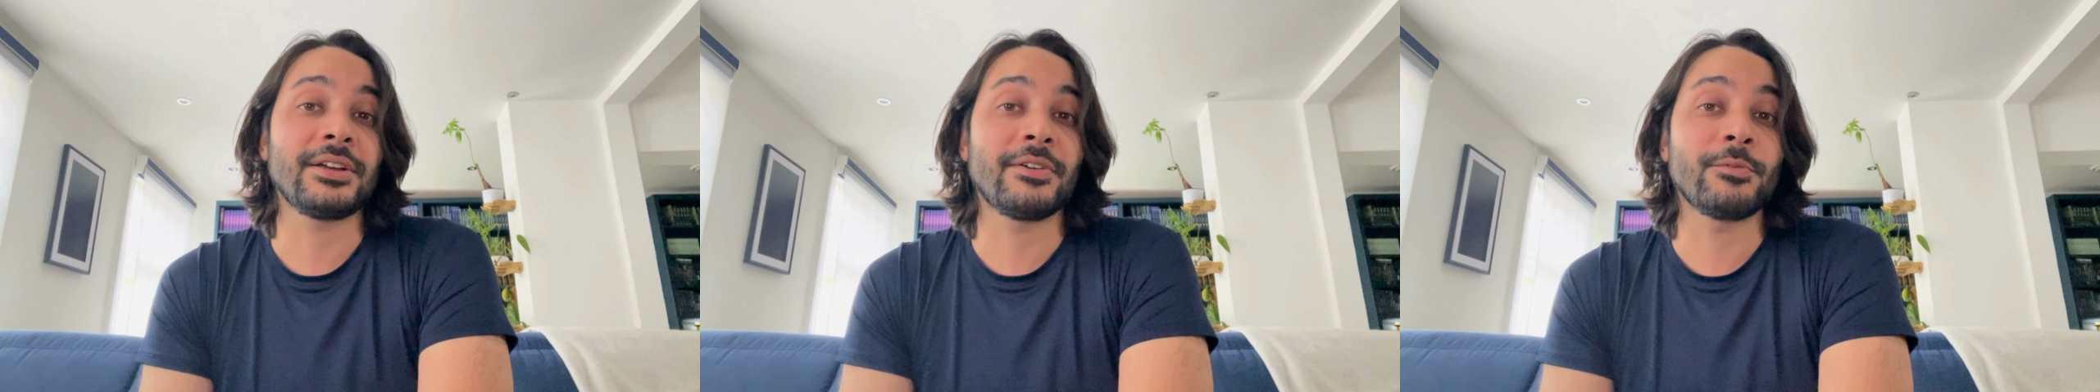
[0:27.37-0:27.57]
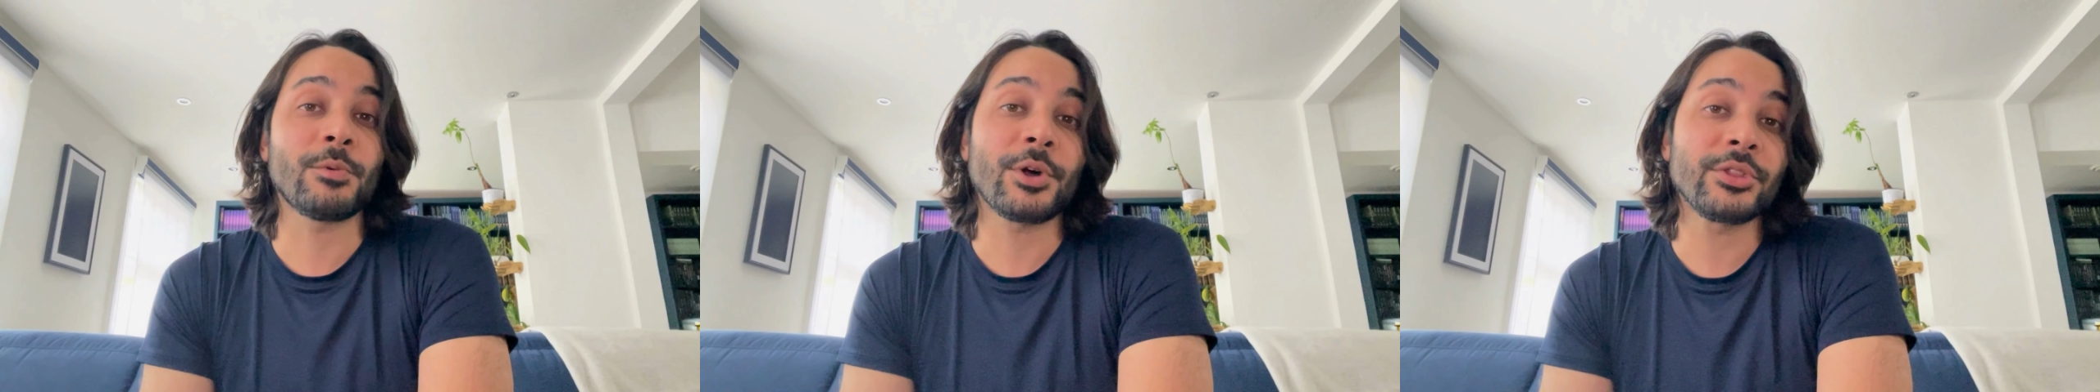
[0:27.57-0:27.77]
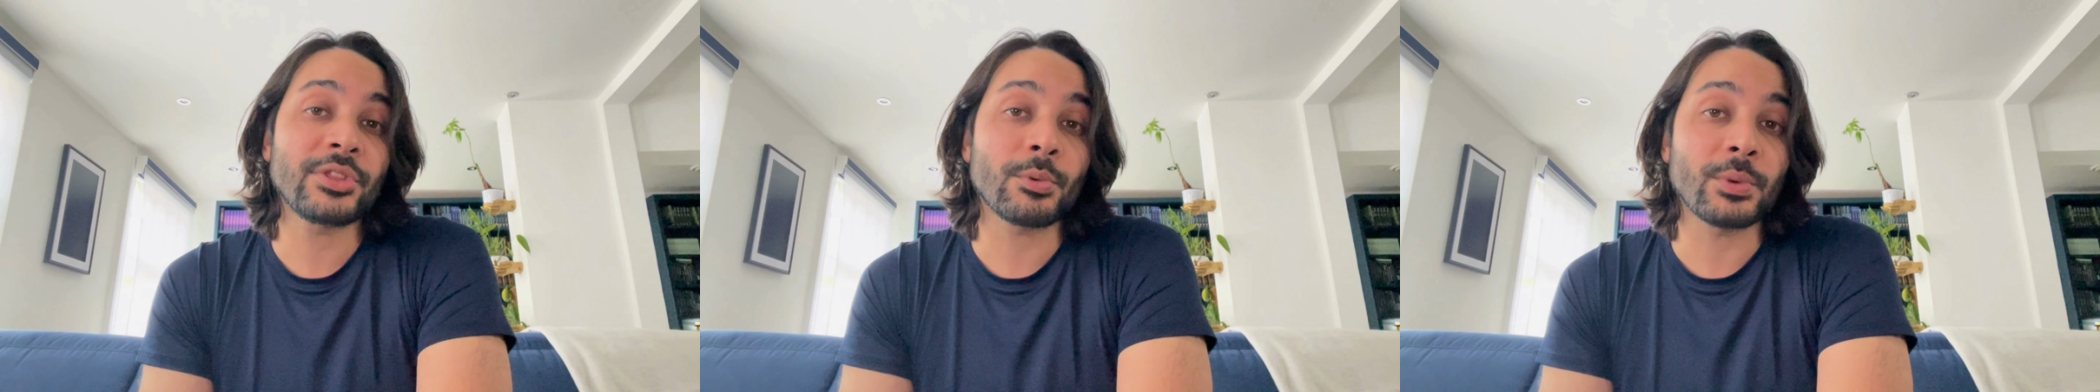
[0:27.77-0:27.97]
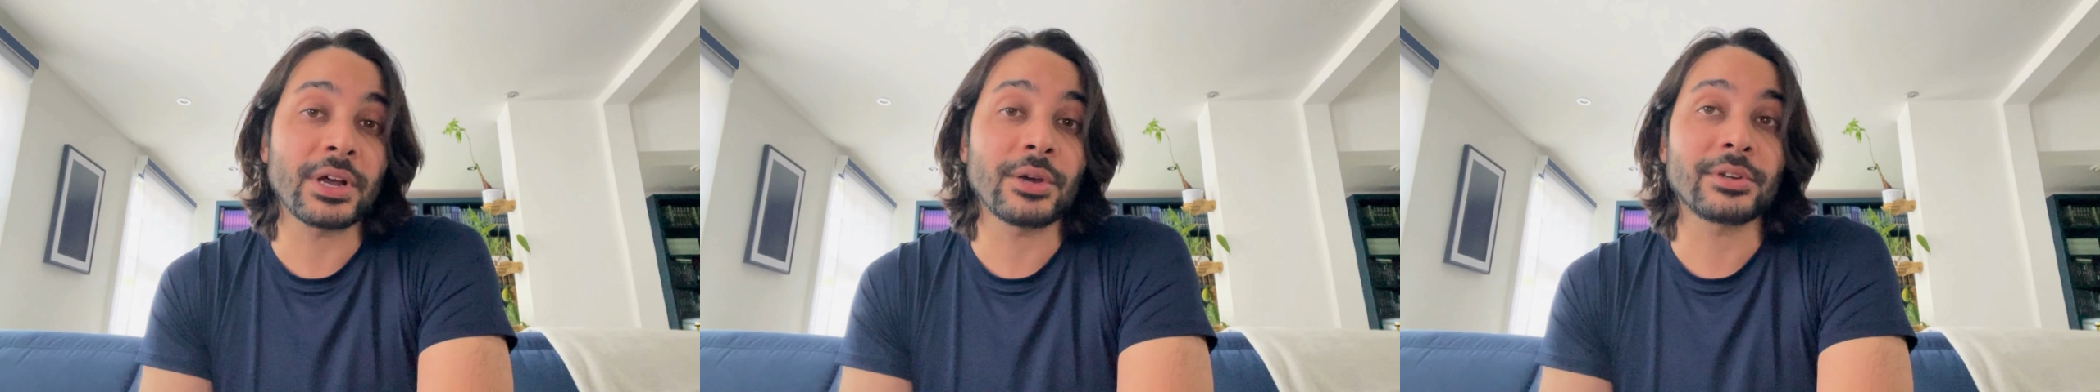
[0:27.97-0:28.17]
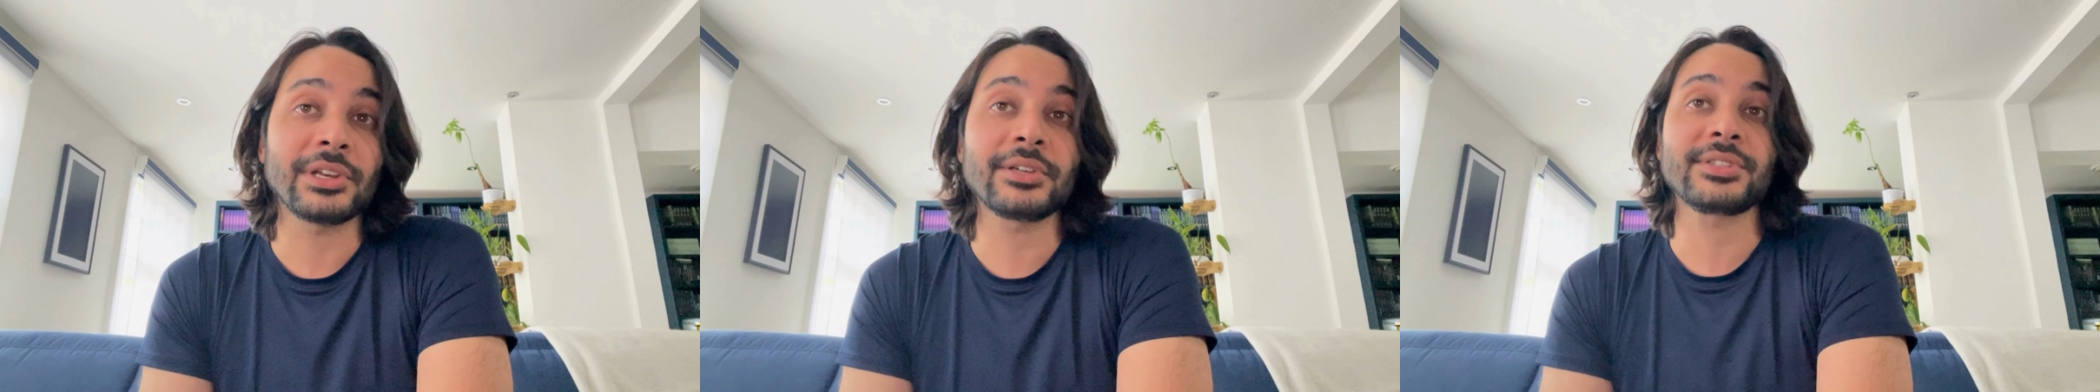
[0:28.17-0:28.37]
of what the
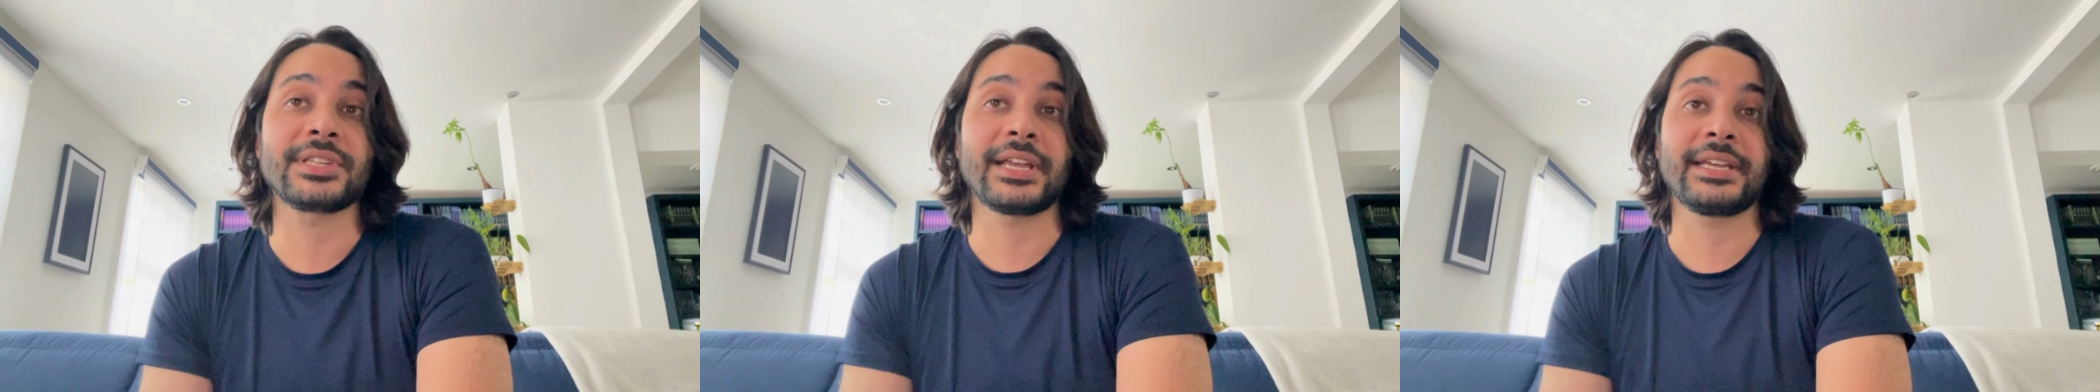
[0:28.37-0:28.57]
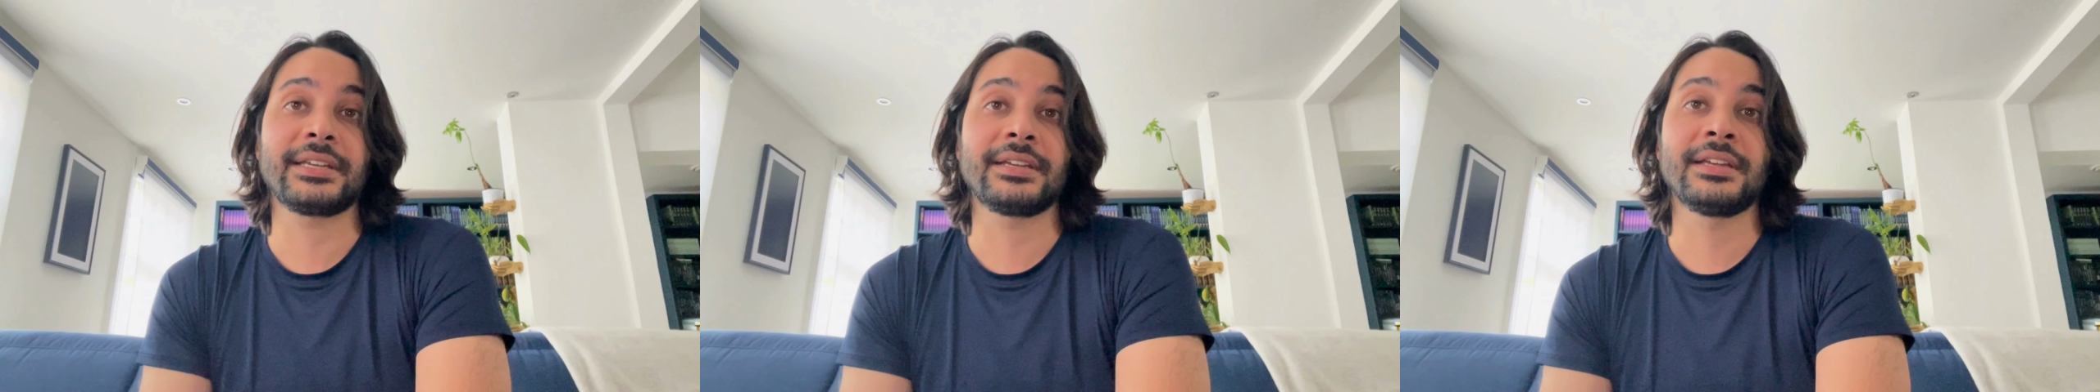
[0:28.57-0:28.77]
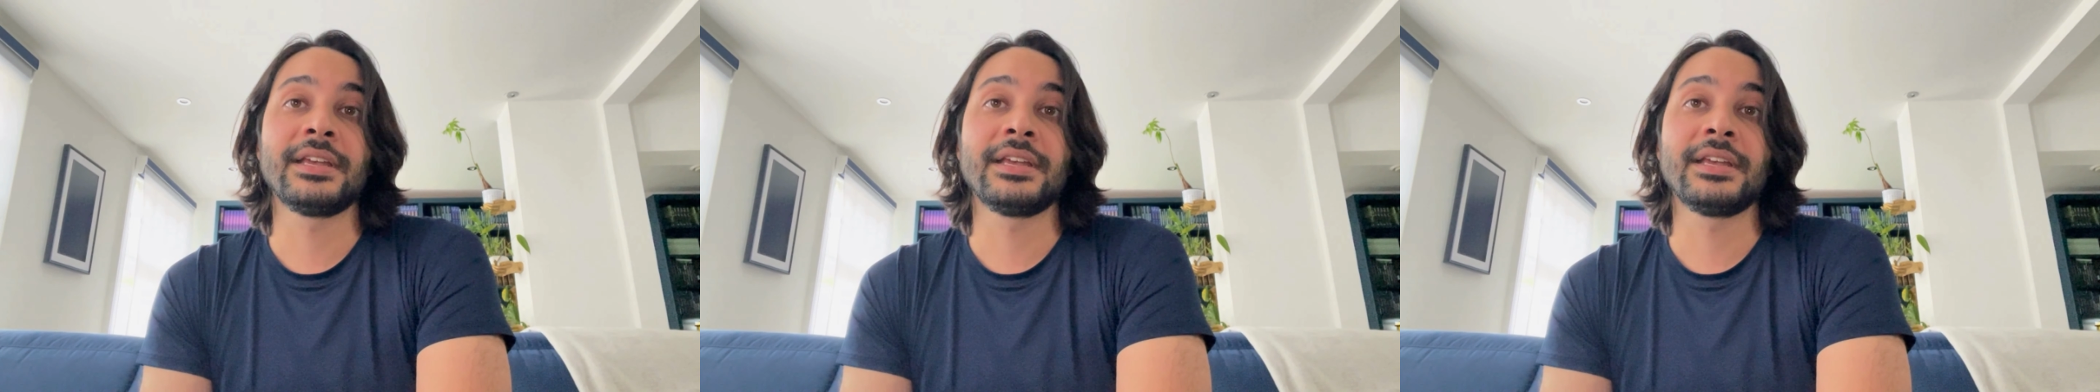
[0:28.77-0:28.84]
world looks like.